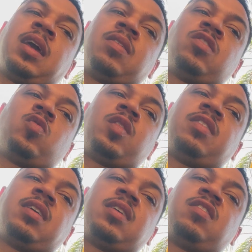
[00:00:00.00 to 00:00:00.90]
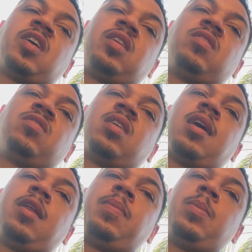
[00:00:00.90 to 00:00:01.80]
this when they take a challenge. A
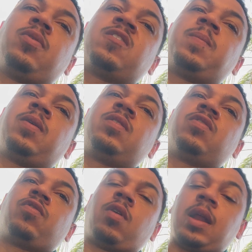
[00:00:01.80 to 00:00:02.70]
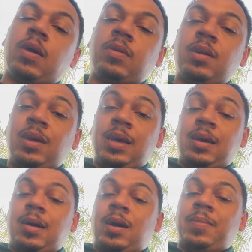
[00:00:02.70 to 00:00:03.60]
lot of people experience drawdown.
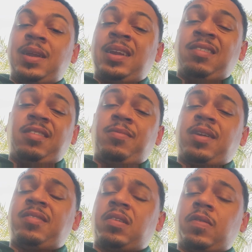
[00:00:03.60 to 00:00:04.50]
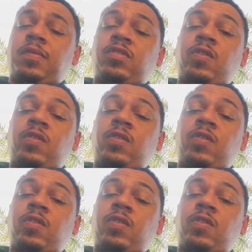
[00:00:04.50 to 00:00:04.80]
Initially, when I saw the first